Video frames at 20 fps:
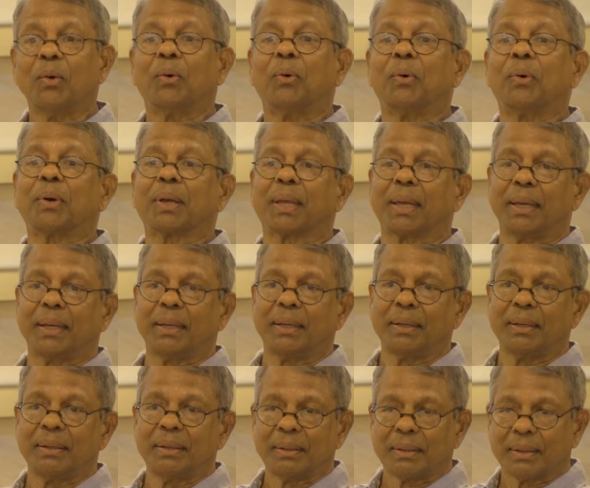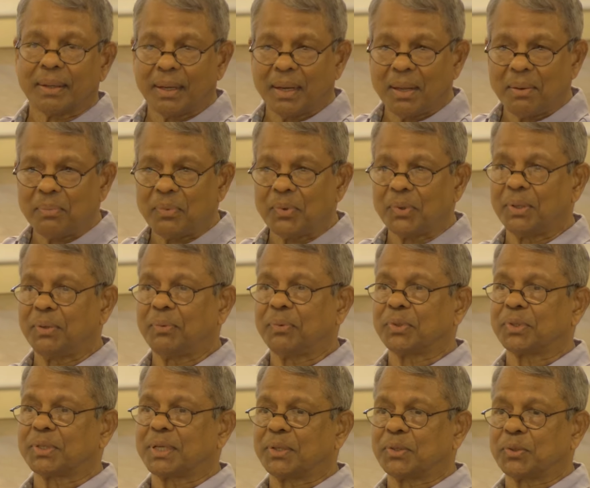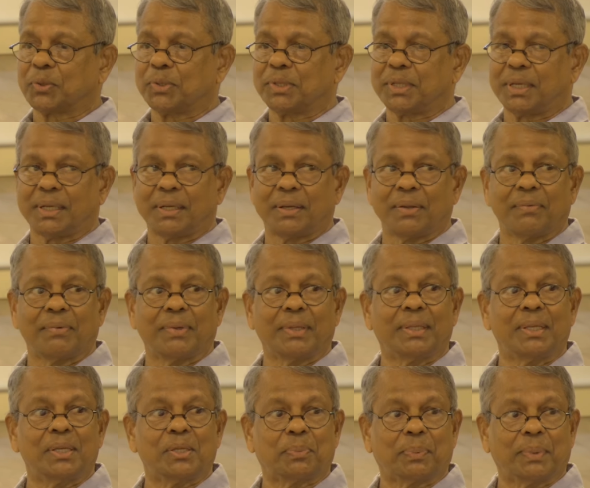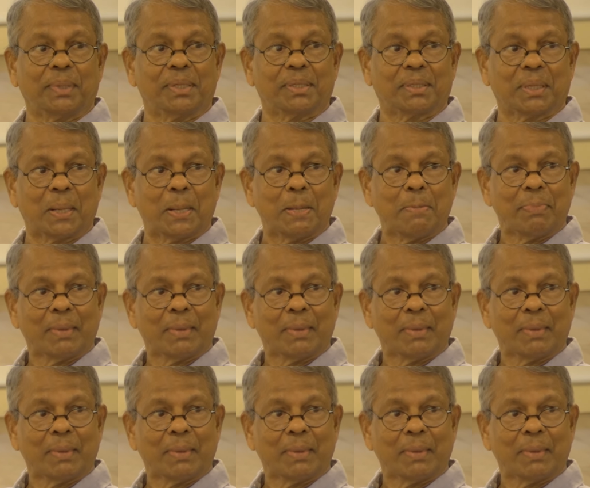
Okay, in Colombo, he was associated with this person.